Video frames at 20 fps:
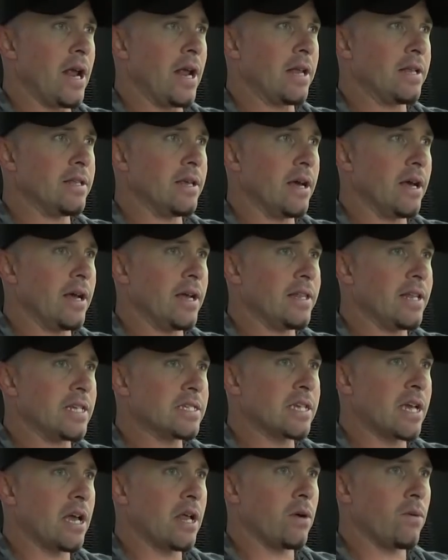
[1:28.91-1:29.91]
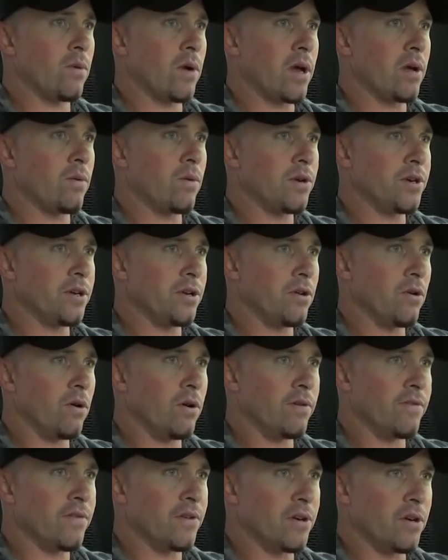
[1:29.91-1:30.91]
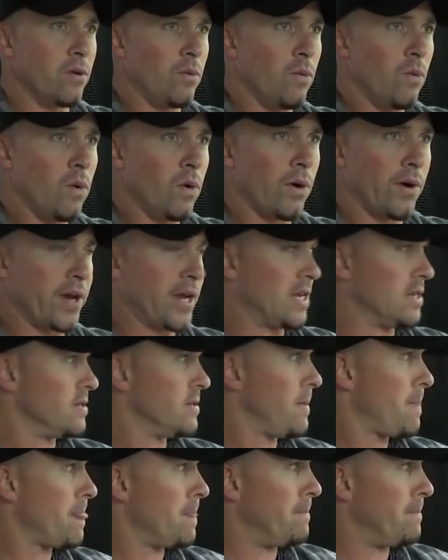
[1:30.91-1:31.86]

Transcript: and that's kind of why I wanted to go over it, a warning,